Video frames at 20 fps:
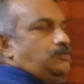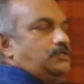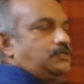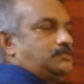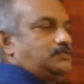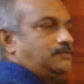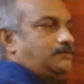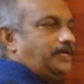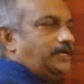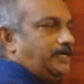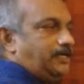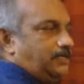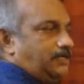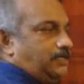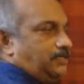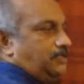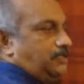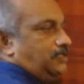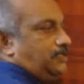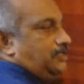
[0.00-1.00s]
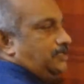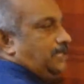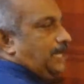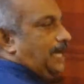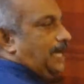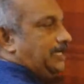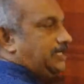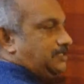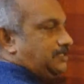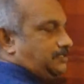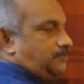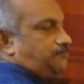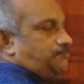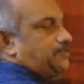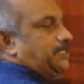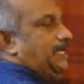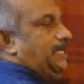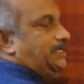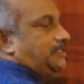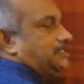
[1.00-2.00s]
square and
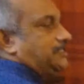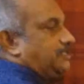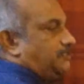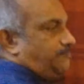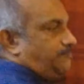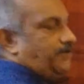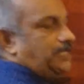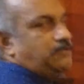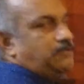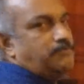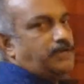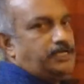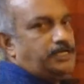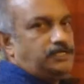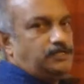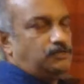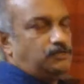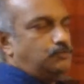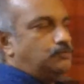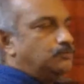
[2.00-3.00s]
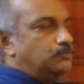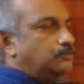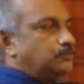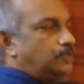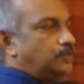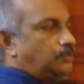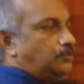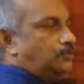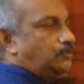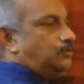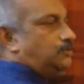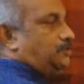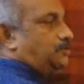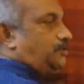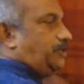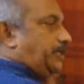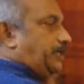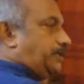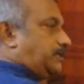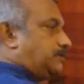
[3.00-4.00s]
subtracted 5 by 2 the whole
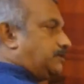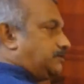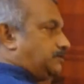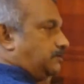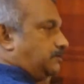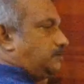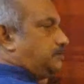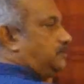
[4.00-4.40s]
square. So